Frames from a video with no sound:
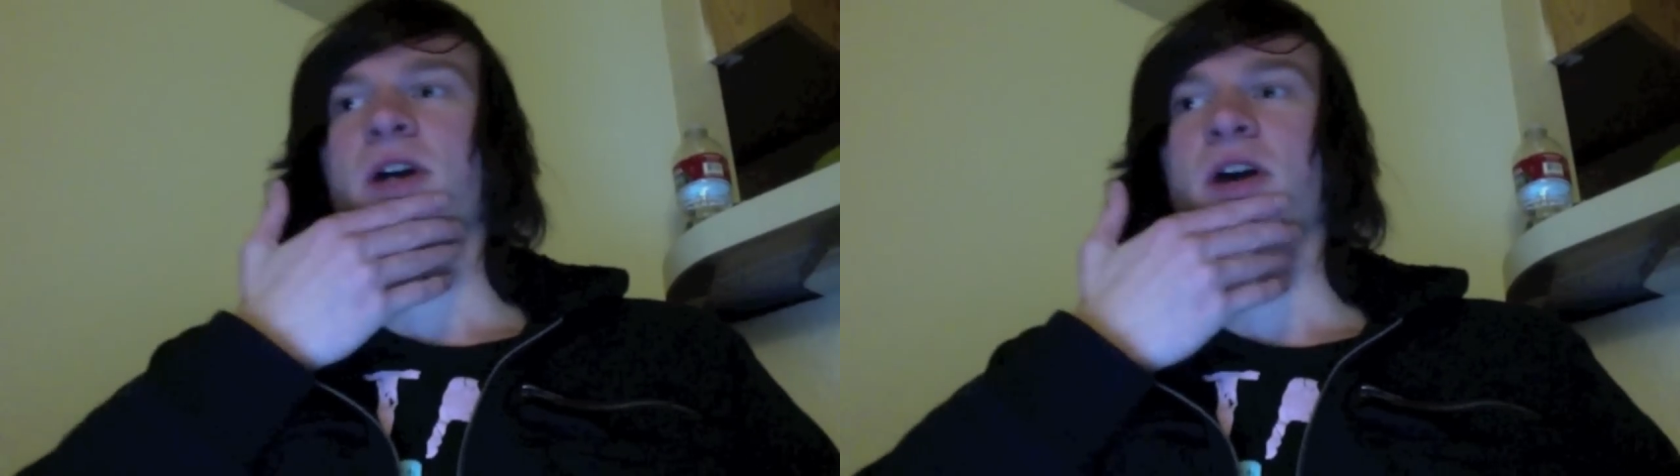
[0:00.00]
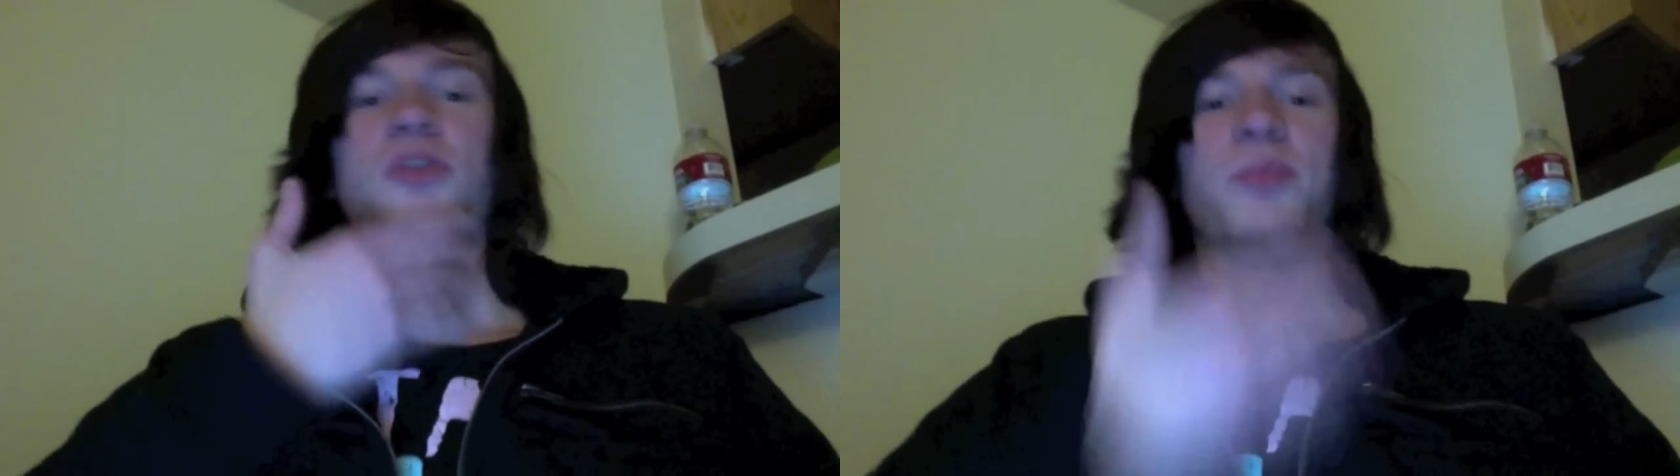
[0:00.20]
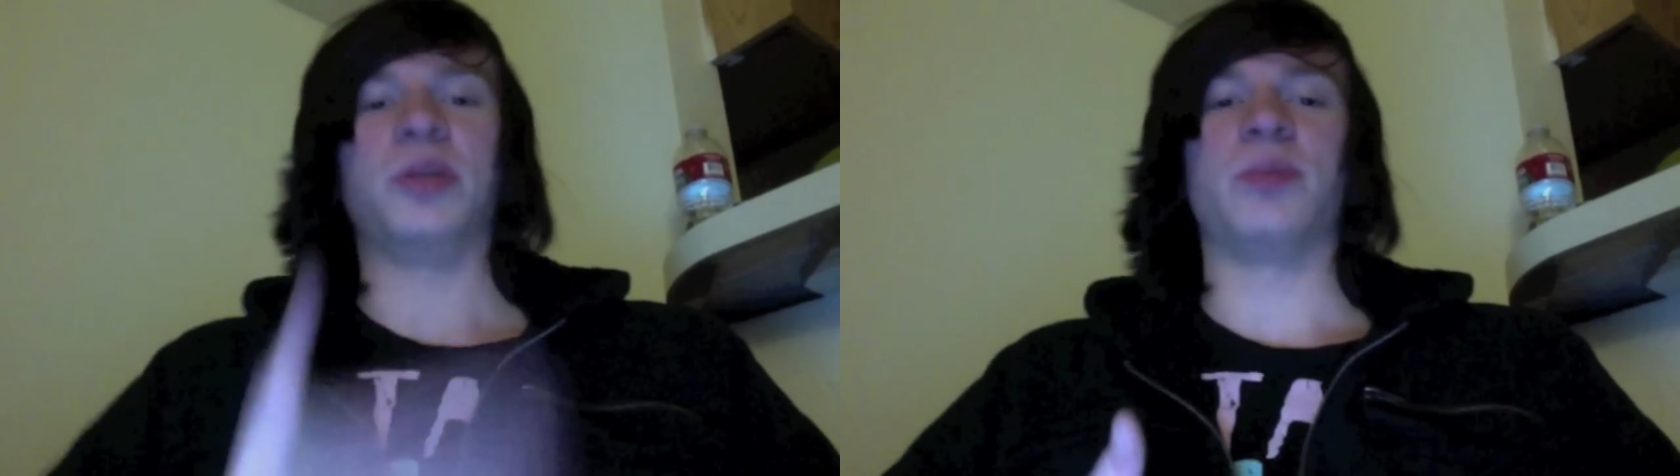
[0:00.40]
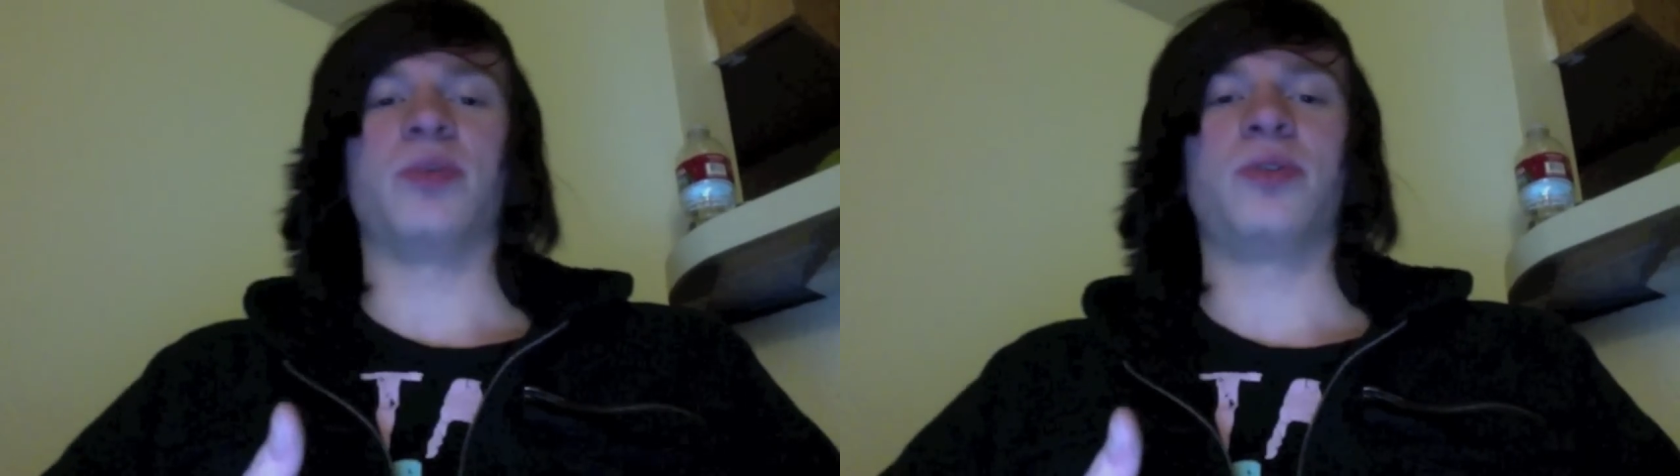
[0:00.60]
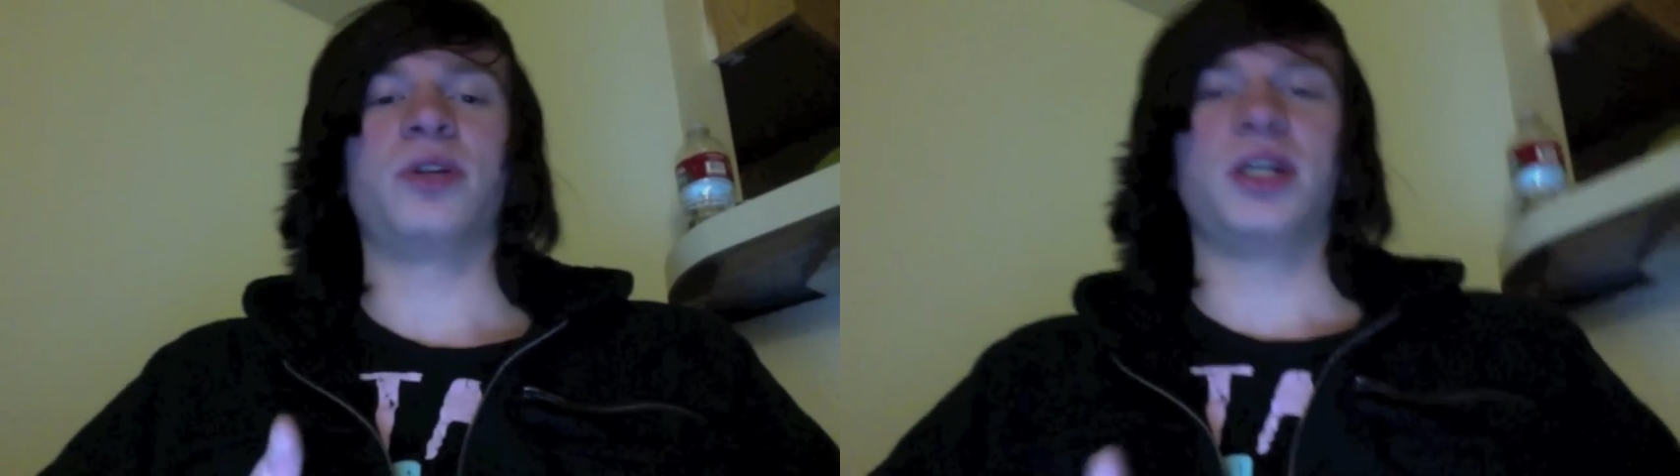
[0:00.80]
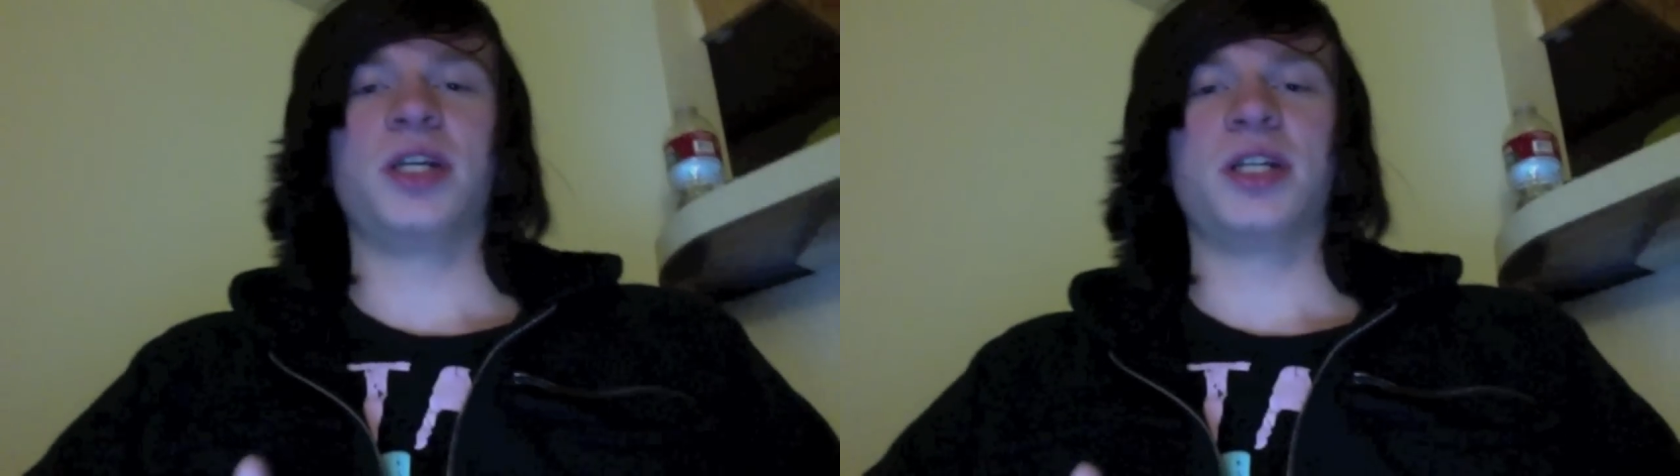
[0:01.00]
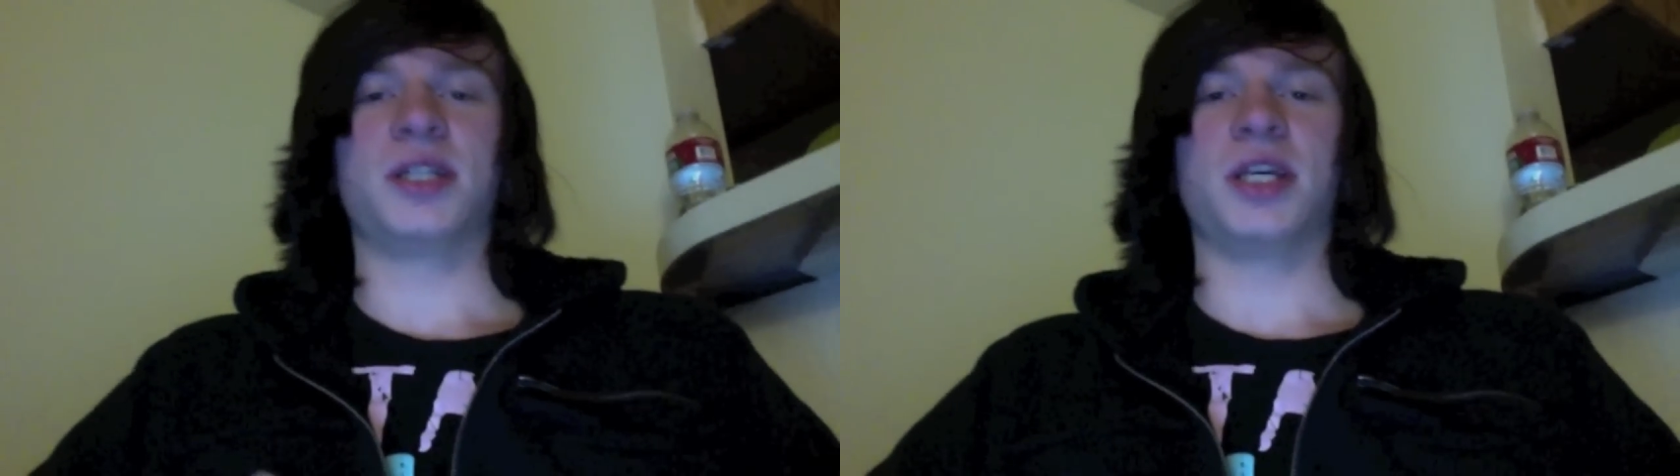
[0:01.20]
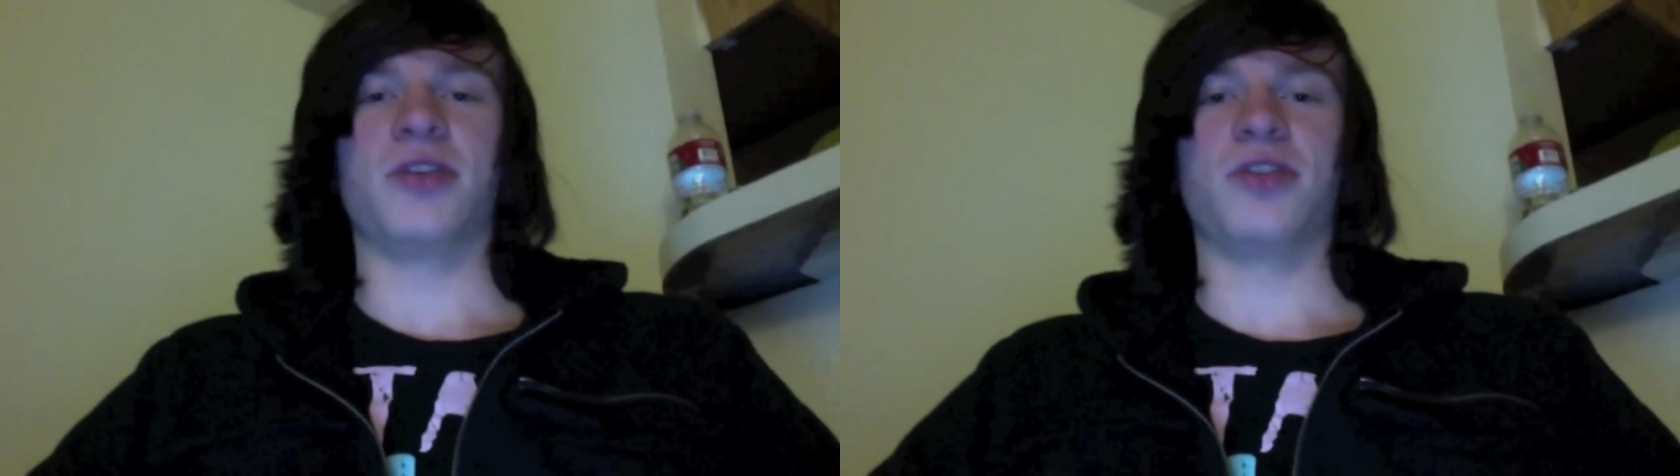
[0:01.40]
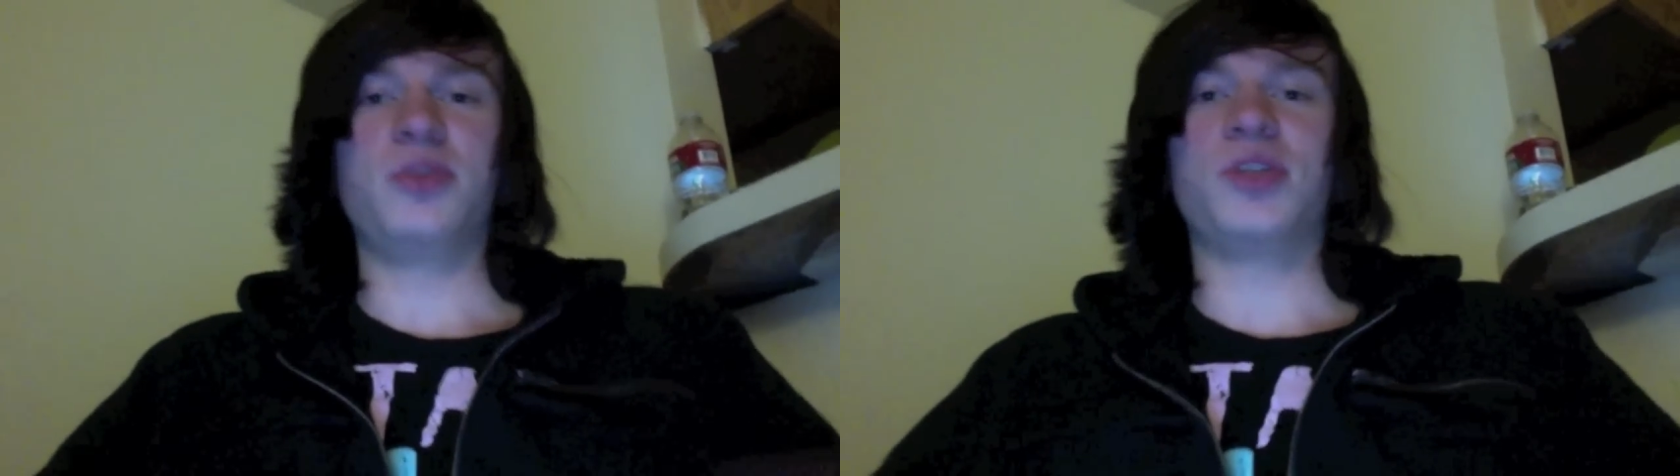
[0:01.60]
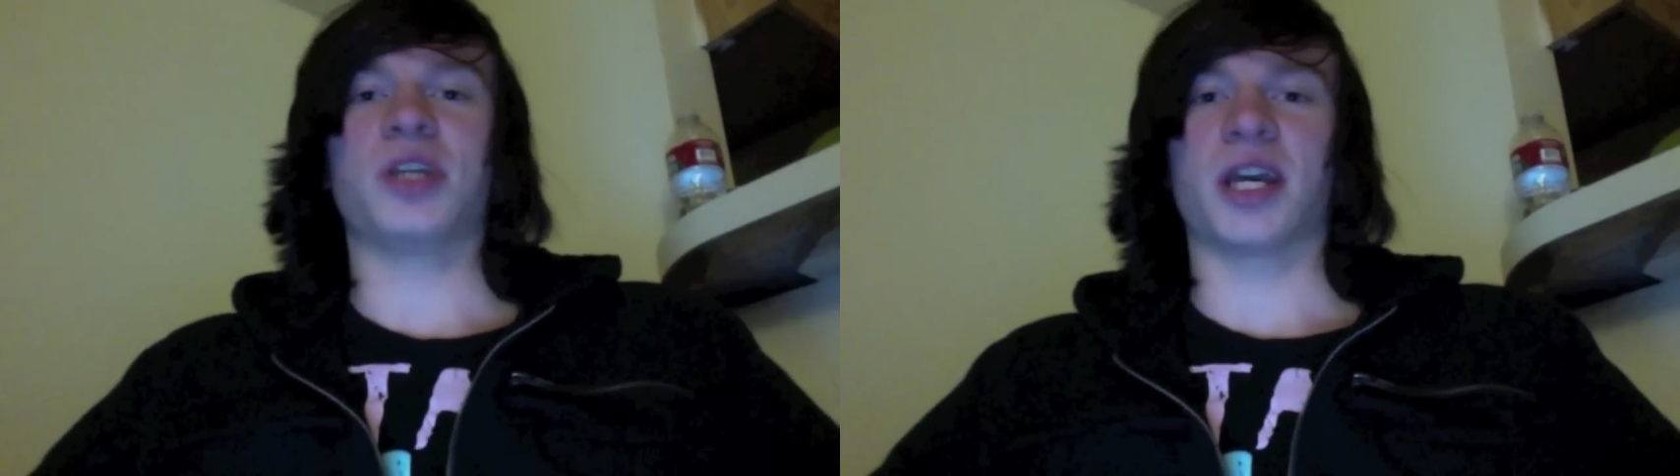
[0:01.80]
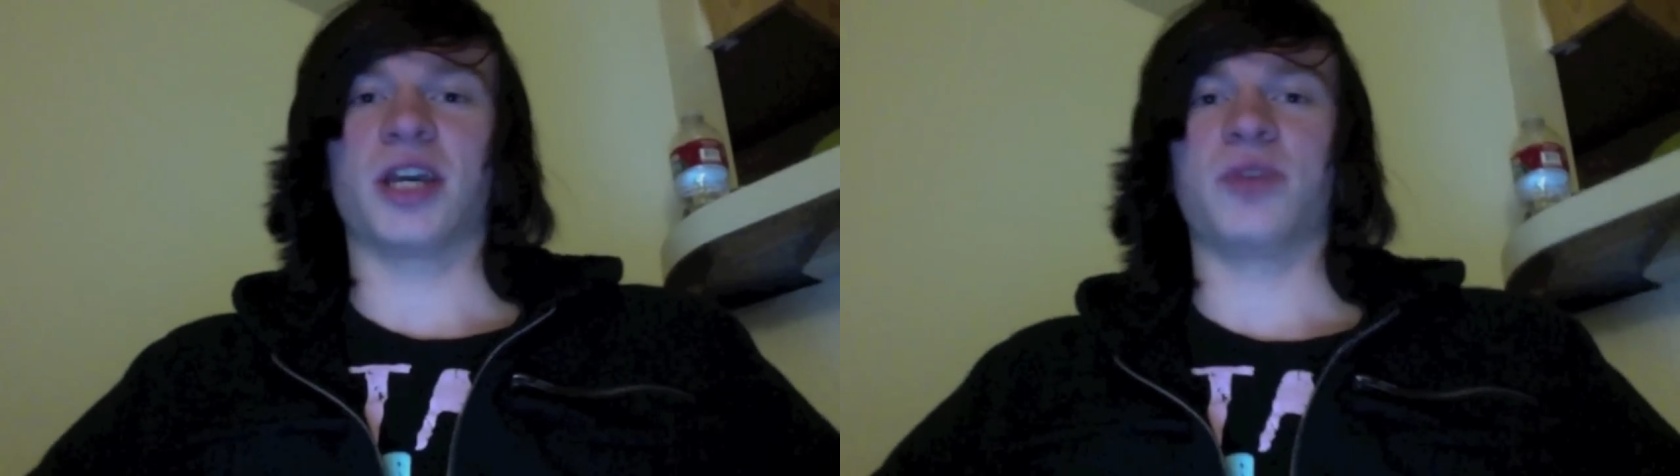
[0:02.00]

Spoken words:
other people to hear the music I had